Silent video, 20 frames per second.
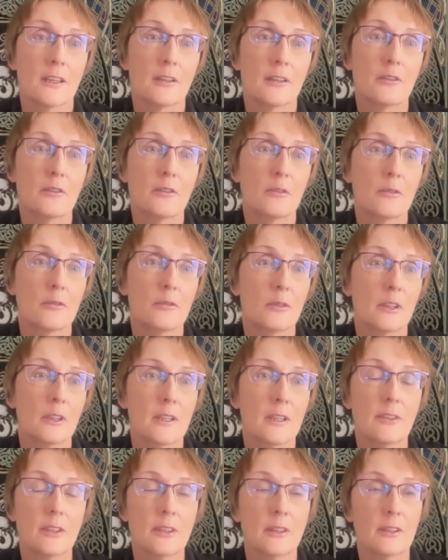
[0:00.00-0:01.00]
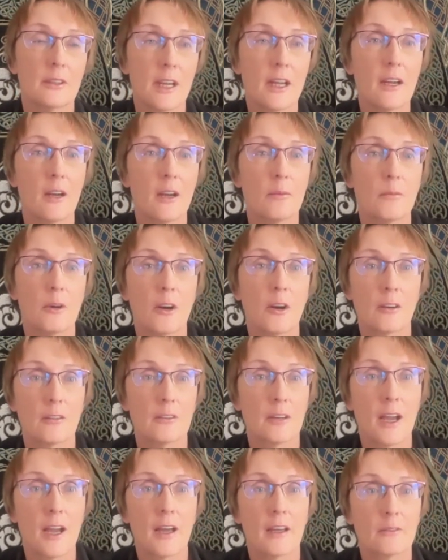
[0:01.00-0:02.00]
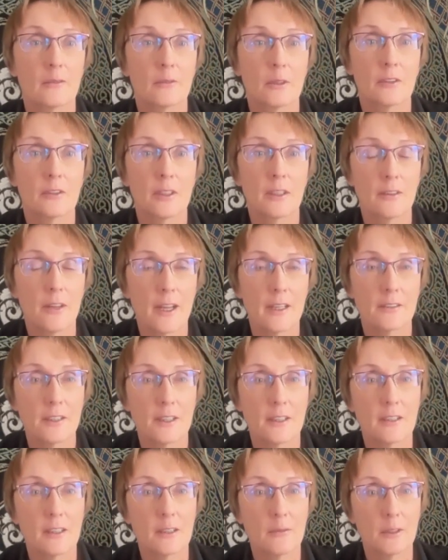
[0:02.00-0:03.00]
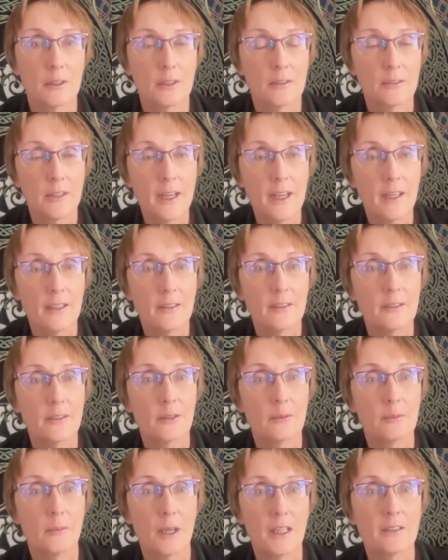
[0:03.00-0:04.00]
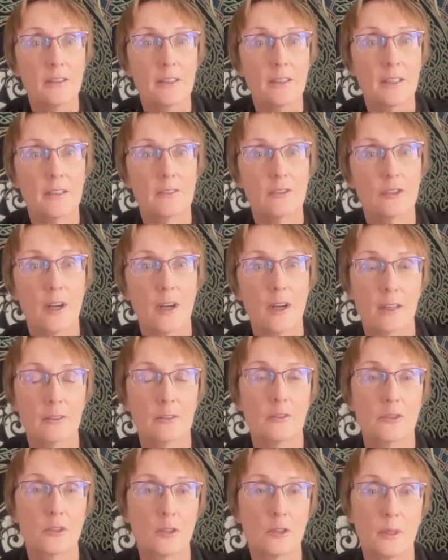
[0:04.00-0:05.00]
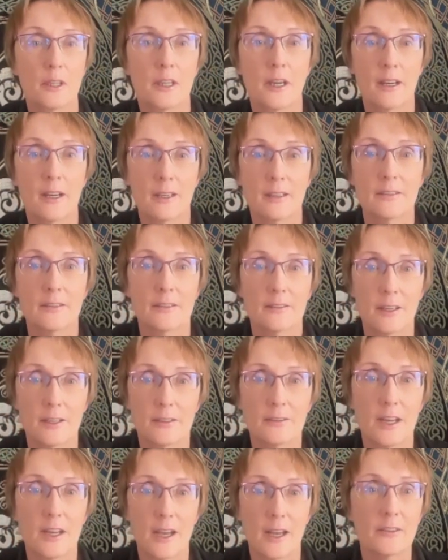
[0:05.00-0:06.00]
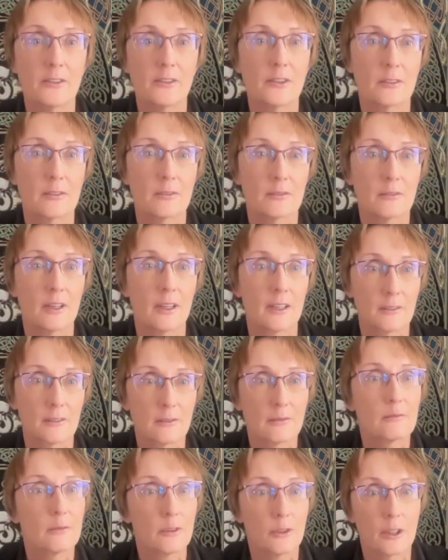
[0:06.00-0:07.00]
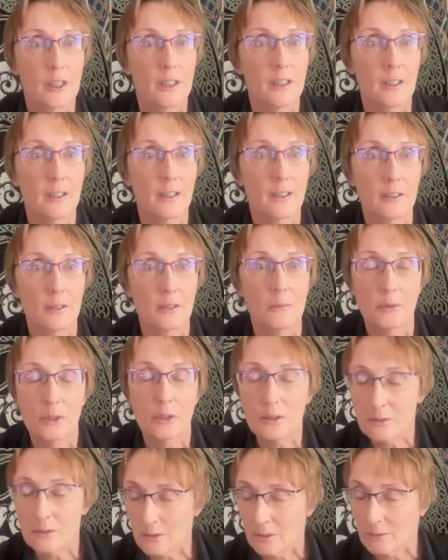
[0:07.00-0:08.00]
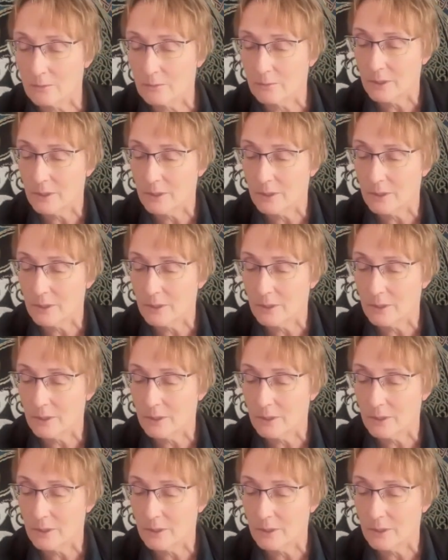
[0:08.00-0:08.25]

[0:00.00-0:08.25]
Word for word: who even them are not really like dealing with the land they're mainly in tractors or behind a desk like looking at a computer